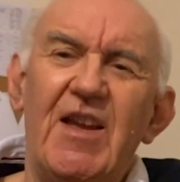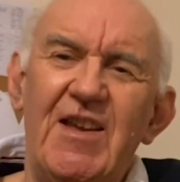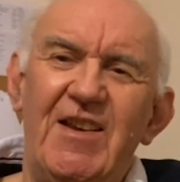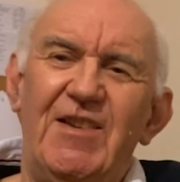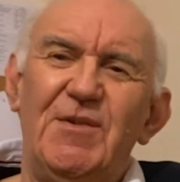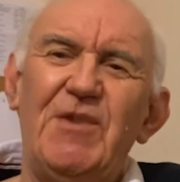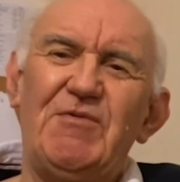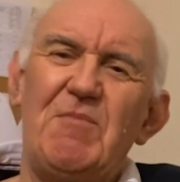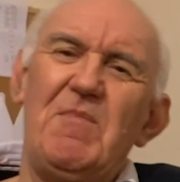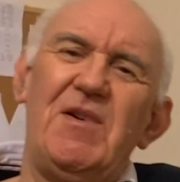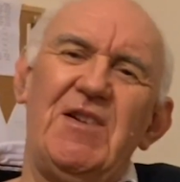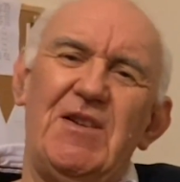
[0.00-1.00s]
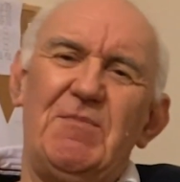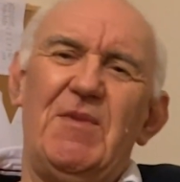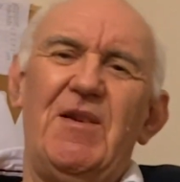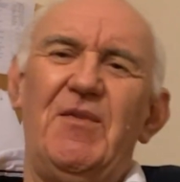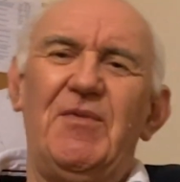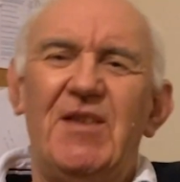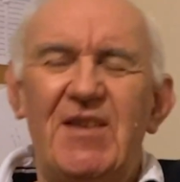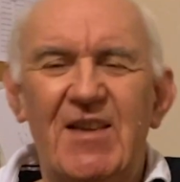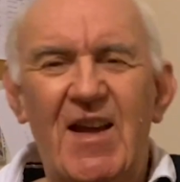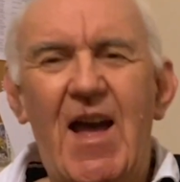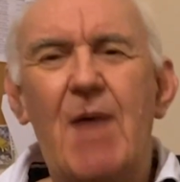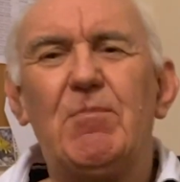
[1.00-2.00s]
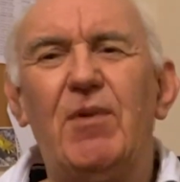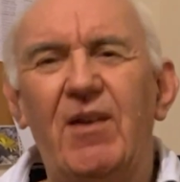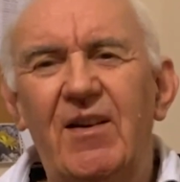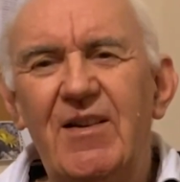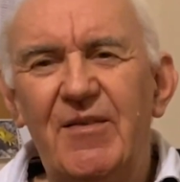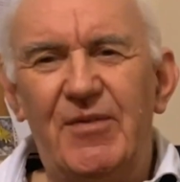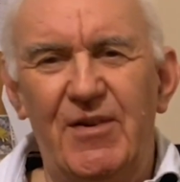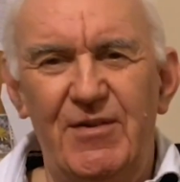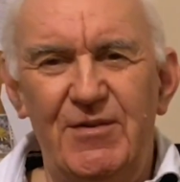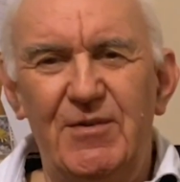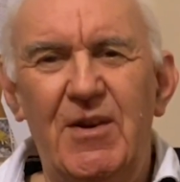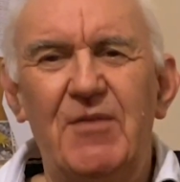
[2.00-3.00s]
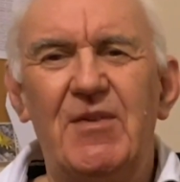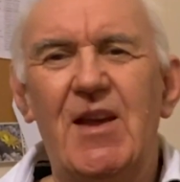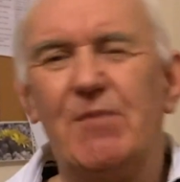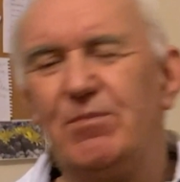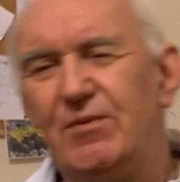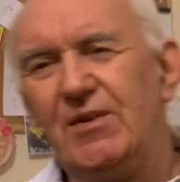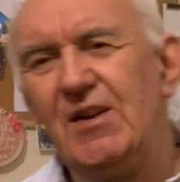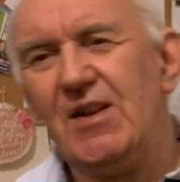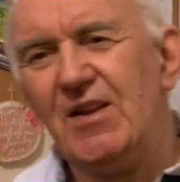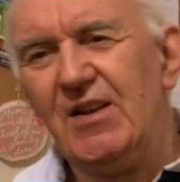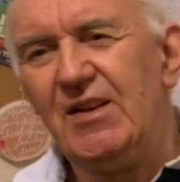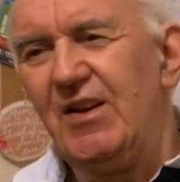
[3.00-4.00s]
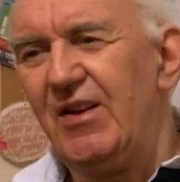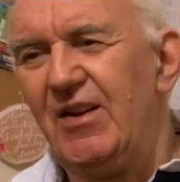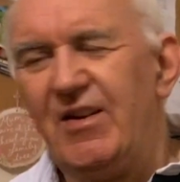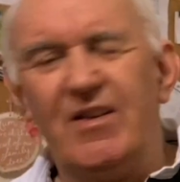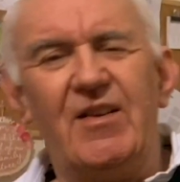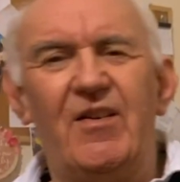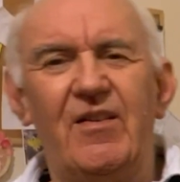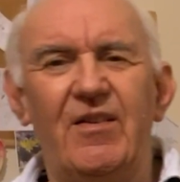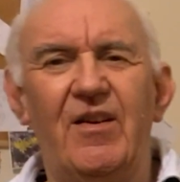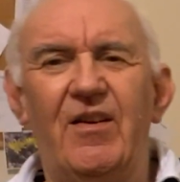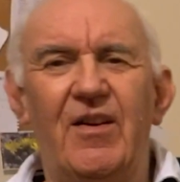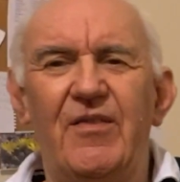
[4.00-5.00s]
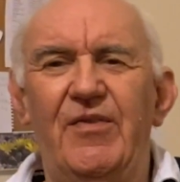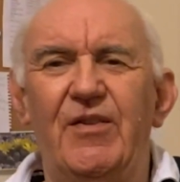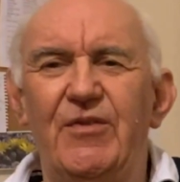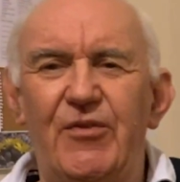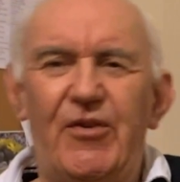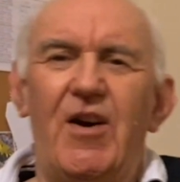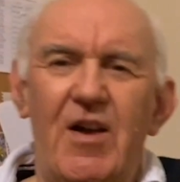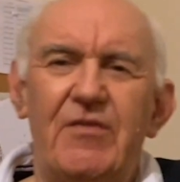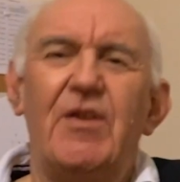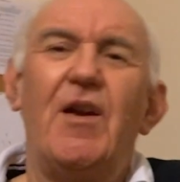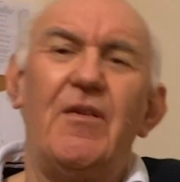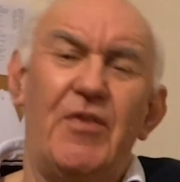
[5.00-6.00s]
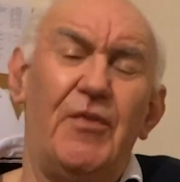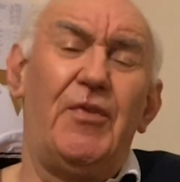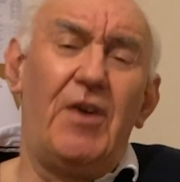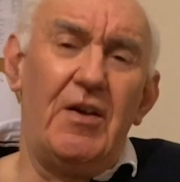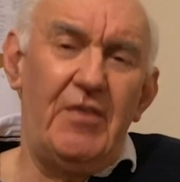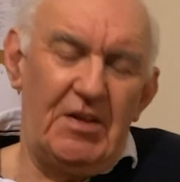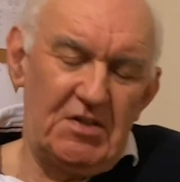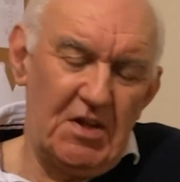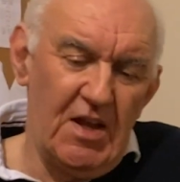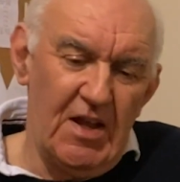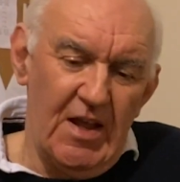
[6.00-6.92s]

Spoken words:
It always reminded me of the Apple iPhone. You have the Apple iPhone 5 and you have the 5S.